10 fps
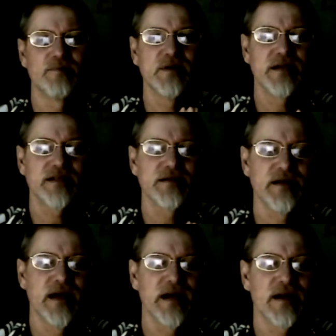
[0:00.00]
Bless you.
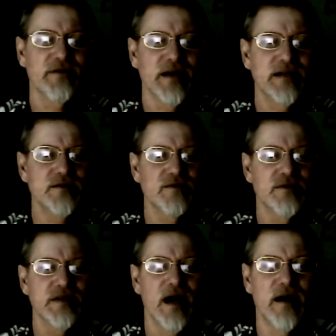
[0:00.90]
Thank you,
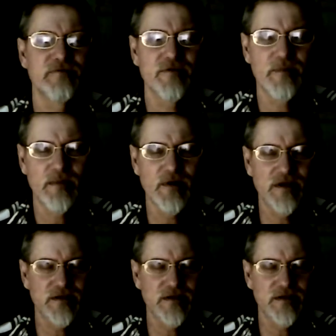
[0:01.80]
Lord God, for my
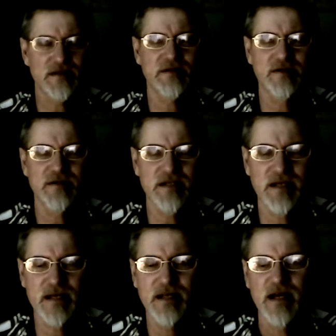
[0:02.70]
brothers and sisters
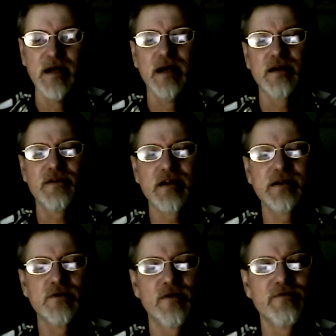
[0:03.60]
again.
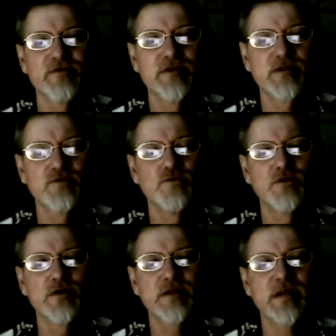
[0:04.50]
Thank you, Lord, for this word.